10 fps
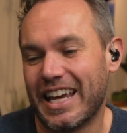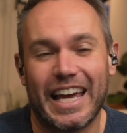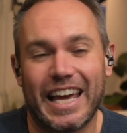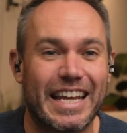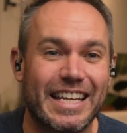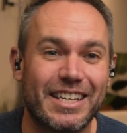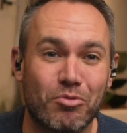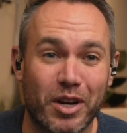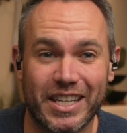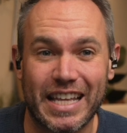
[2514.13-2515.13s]
and he's
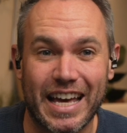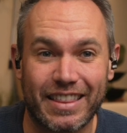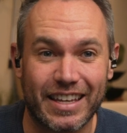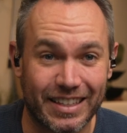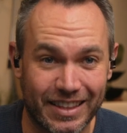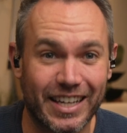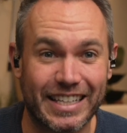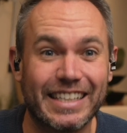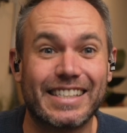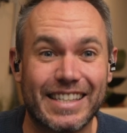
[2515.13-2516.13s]
running that thing
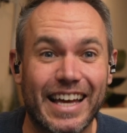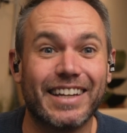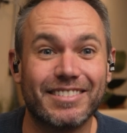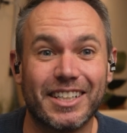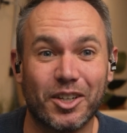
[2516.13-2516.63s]
like it's that,